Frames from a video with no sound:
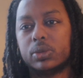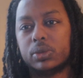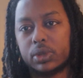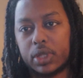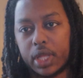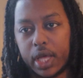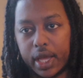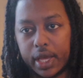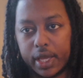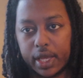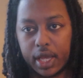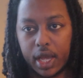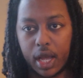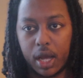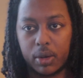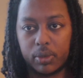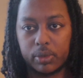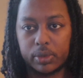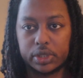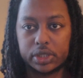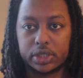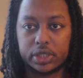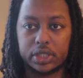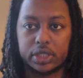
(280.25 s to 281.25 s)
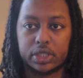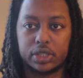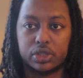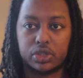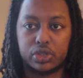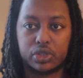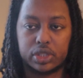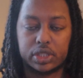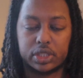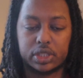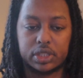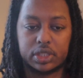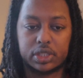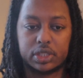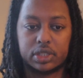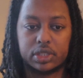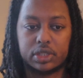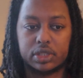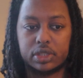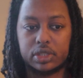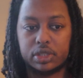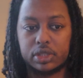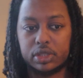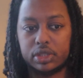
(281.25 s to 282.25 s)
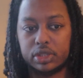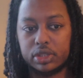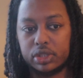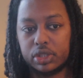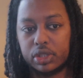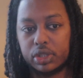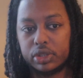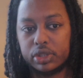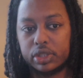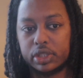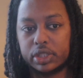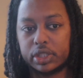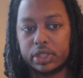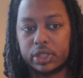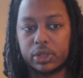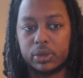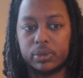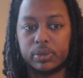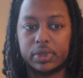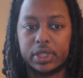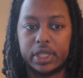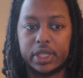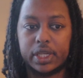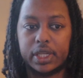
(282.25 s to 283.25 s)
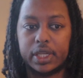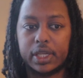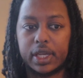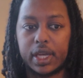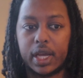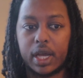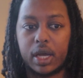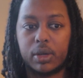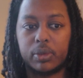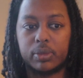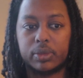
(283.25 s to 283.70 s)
like how much interest you're accumulating, how